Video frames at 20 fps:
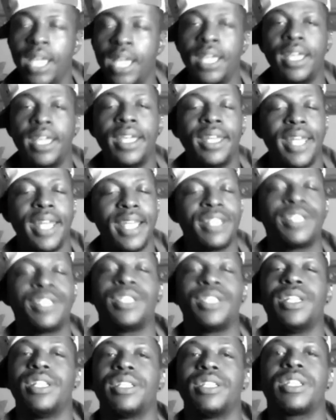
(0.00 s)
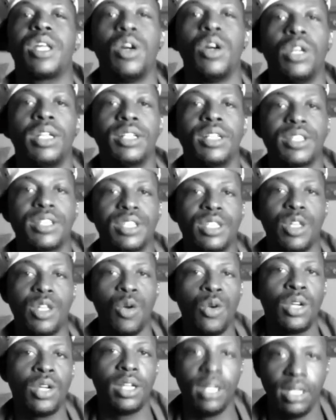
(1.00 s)
And that shit is going to look
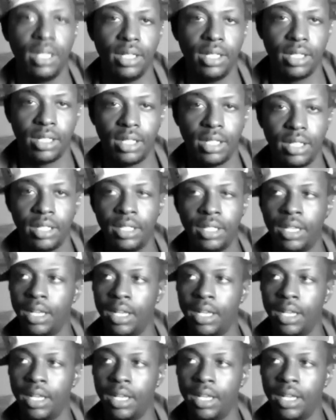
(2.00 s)
so good.